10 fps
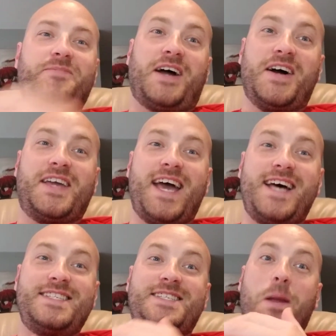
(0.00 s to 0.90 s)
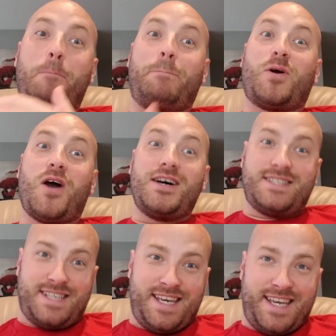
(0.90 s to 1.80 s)
against
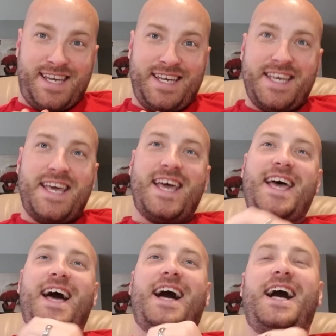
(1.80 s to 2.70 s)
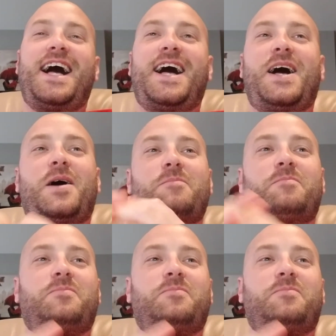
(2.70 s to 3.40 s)
Prusky. Adams